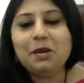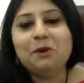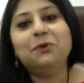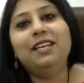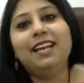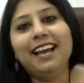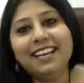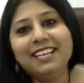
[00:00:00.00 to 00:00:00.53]

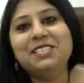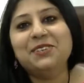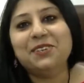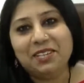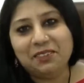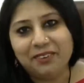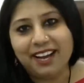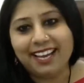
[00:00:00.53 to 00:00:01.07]
would like to
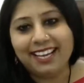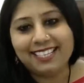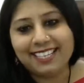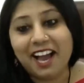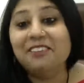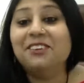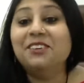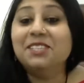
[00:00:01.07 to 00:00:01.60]
invite
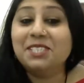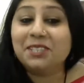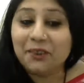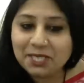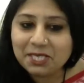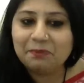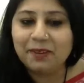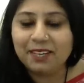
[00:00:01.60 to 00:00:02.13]
our
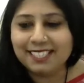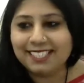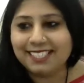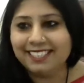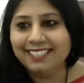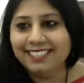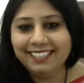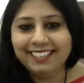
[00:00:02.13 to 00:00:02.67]
resource
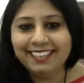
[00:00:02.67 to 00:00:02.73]
person,